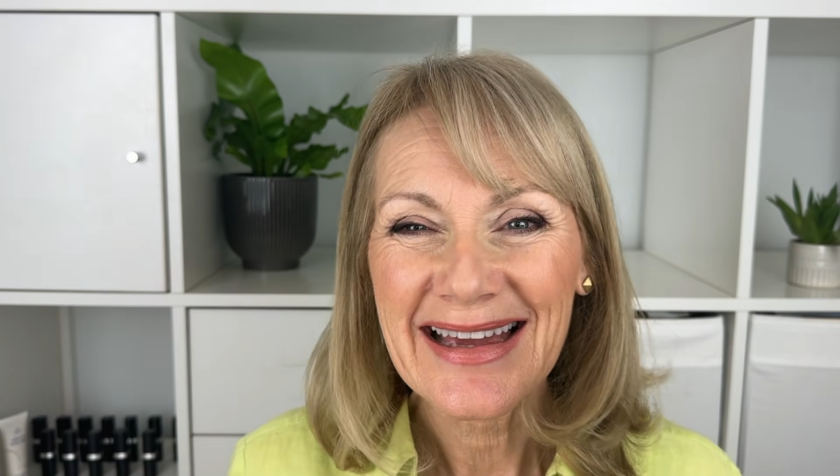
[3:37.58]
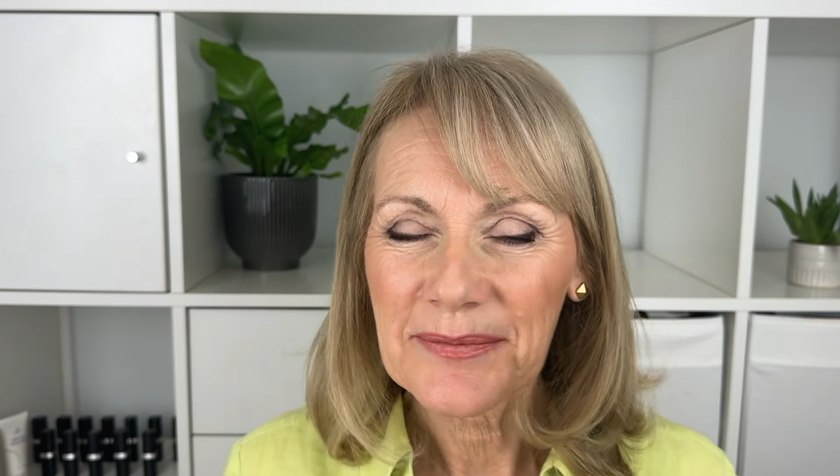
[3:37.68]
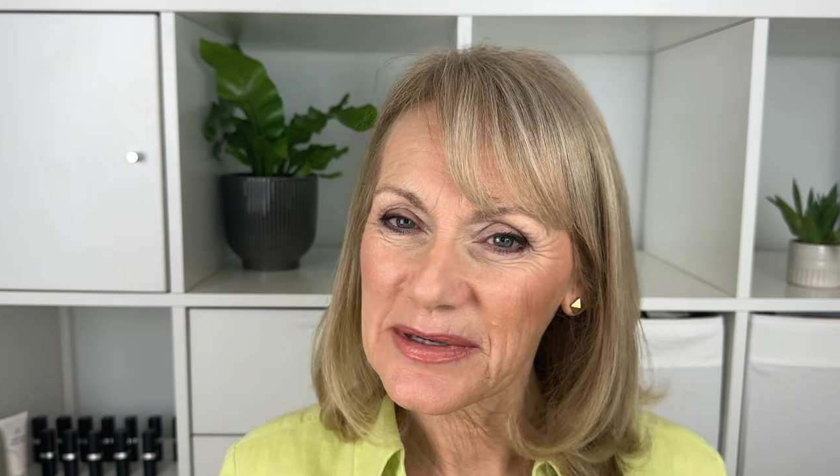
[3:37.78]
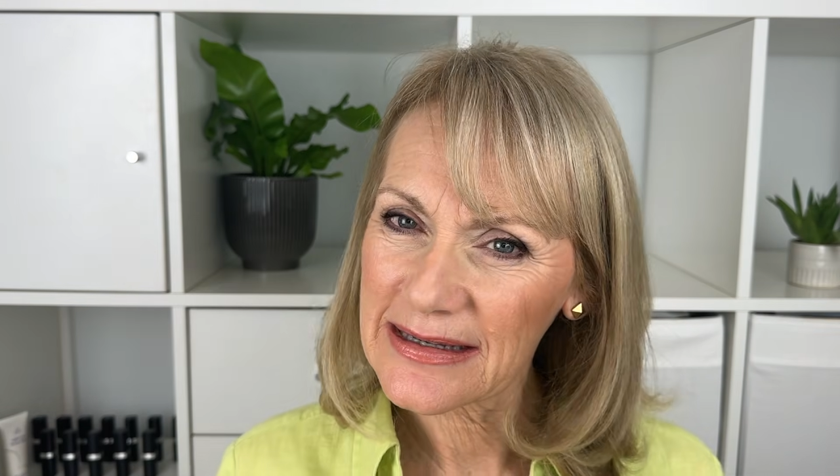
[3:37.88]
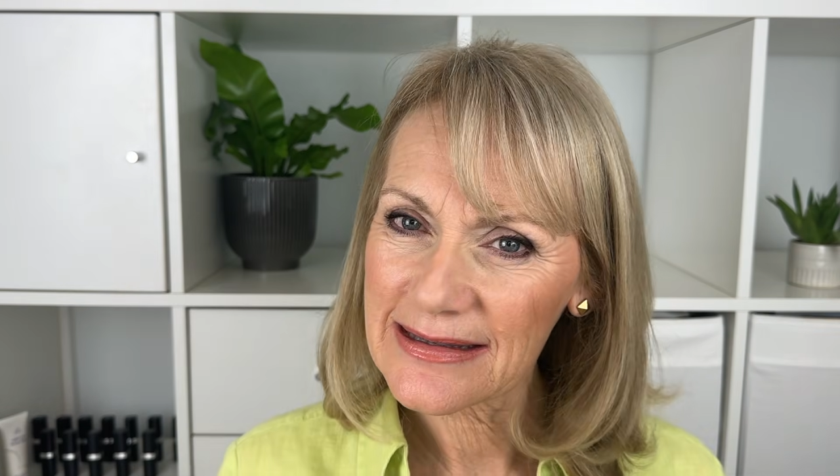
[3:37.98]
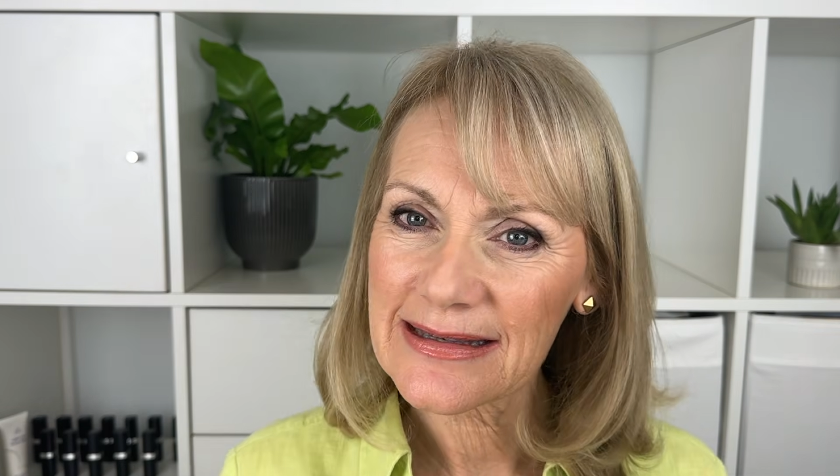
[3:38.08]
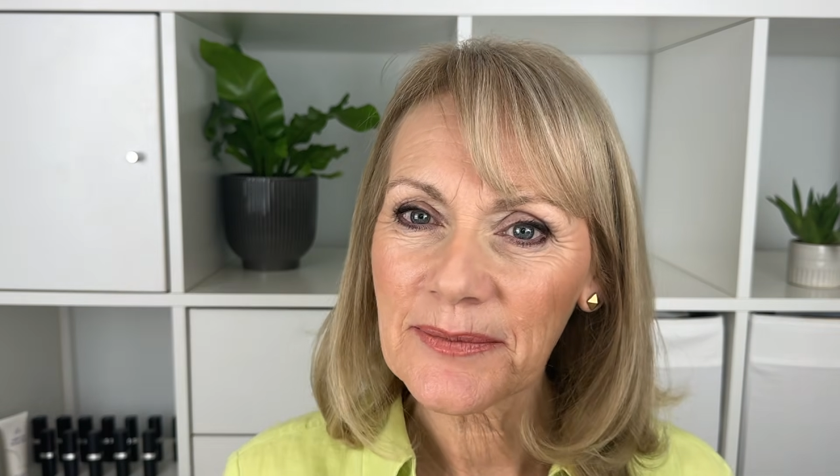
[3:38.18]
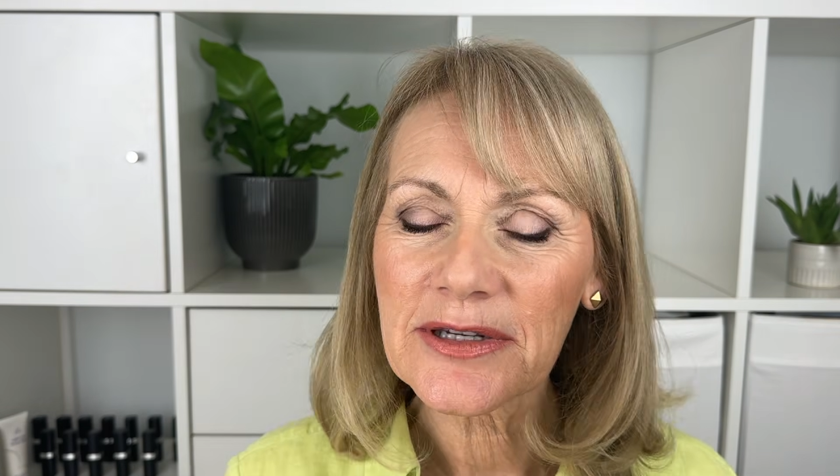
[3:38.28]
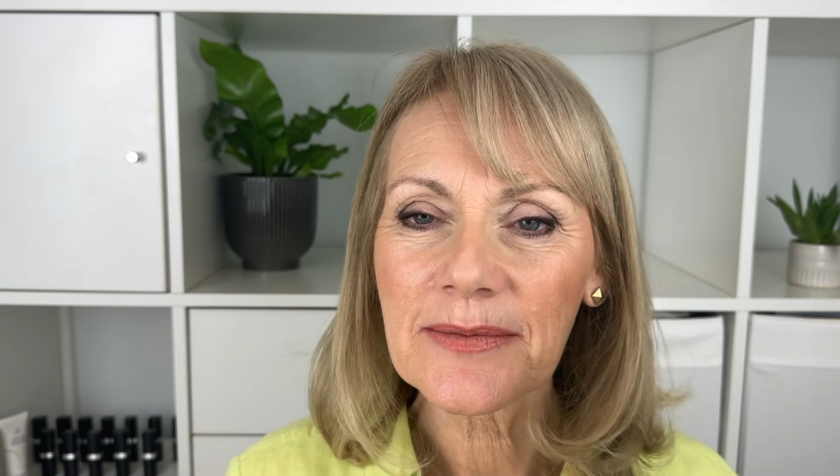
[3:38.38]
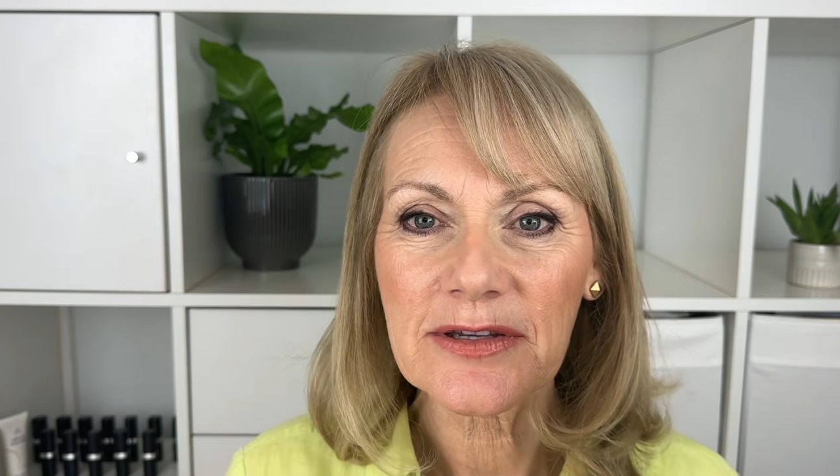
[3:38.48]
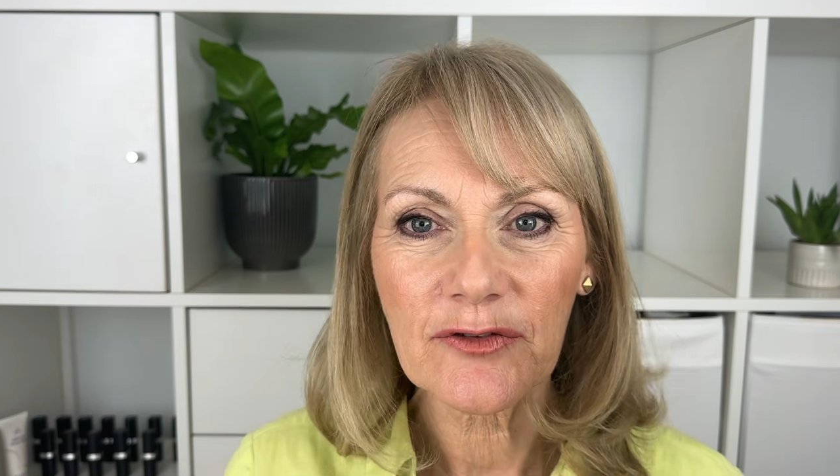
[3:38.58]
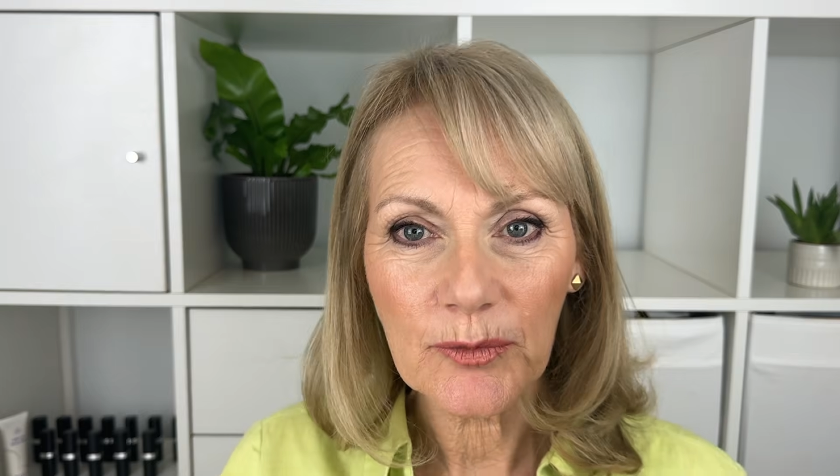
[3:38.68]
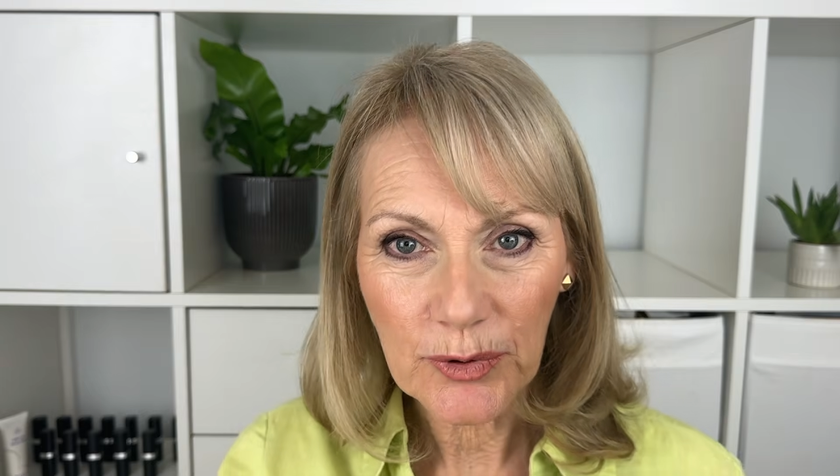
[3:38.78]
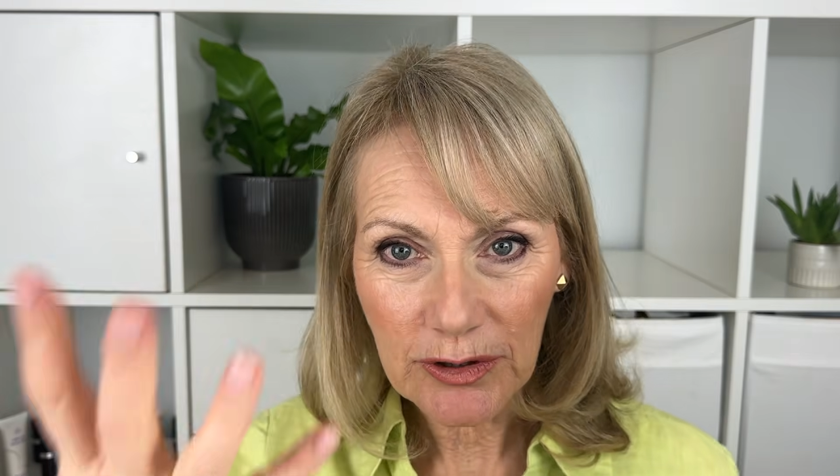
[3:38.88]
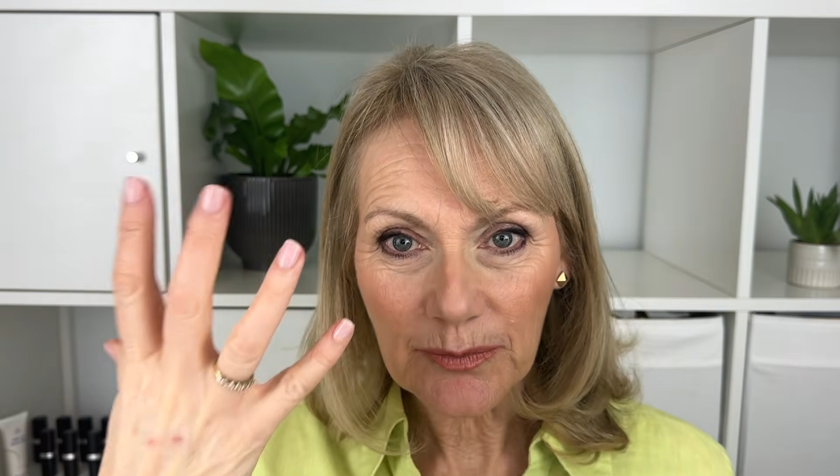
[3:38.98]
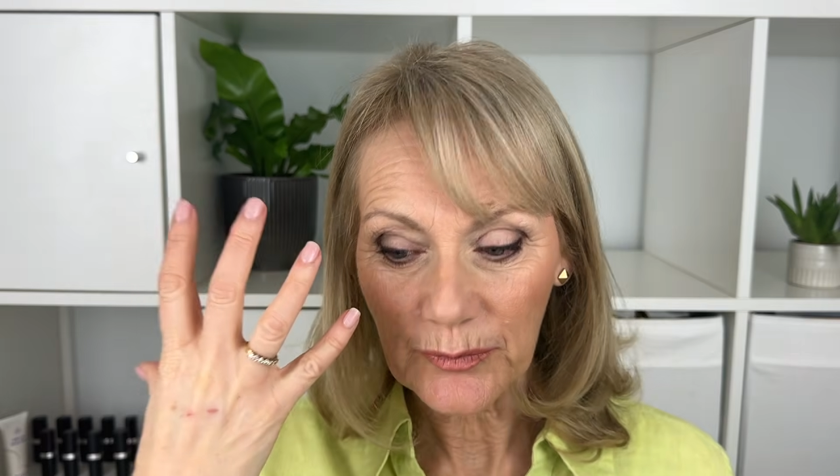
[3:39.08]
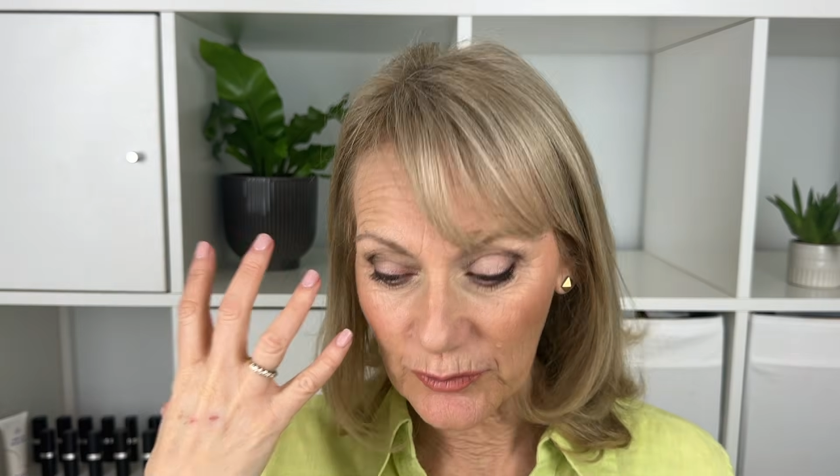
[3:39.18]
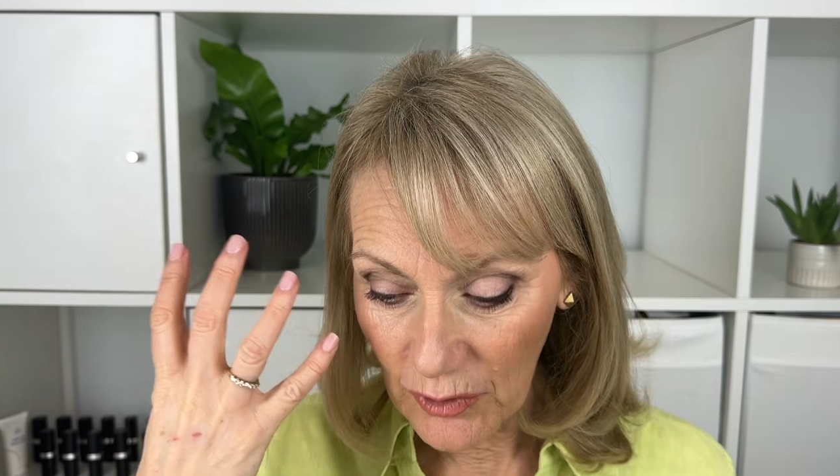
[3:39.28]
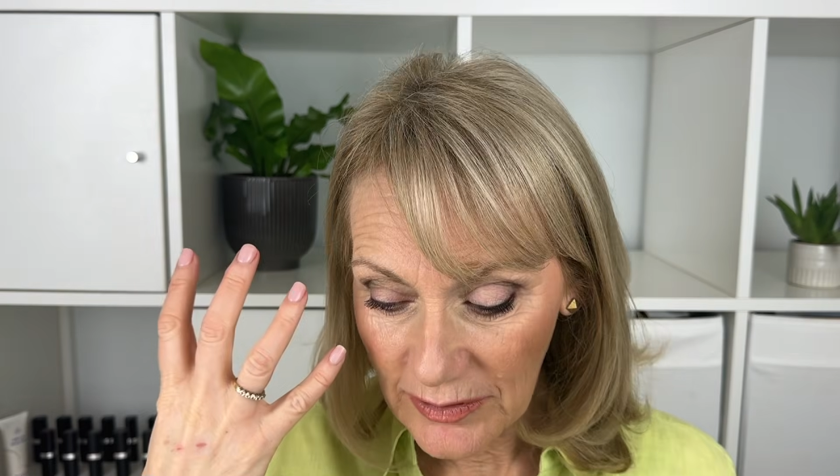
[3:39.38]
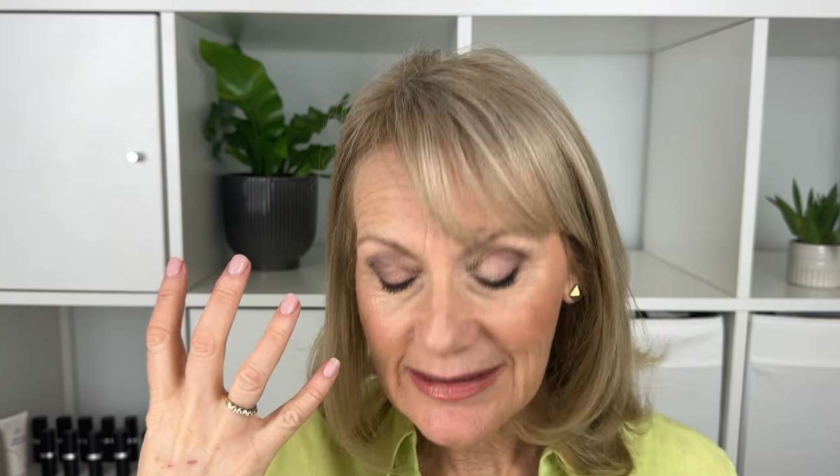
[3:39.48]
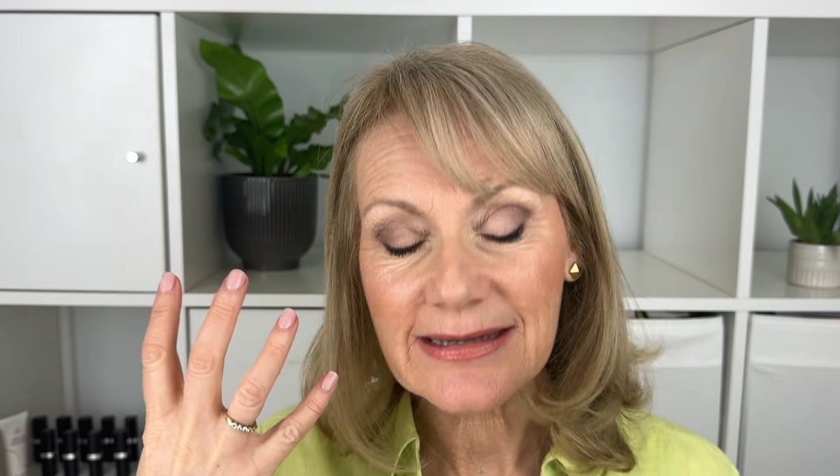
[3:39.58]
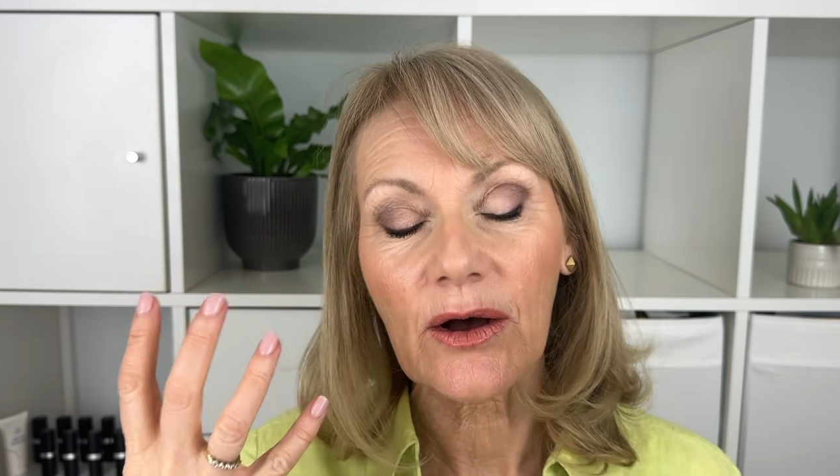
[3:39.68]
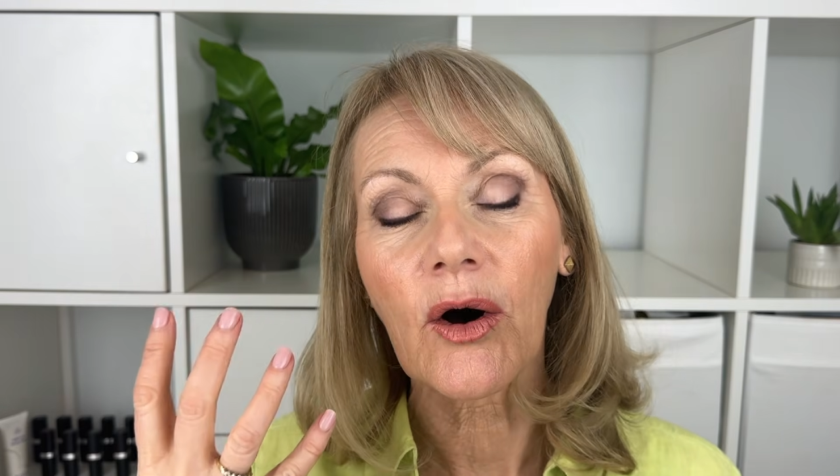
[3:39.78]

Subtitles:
Because sometimes if you put bronzer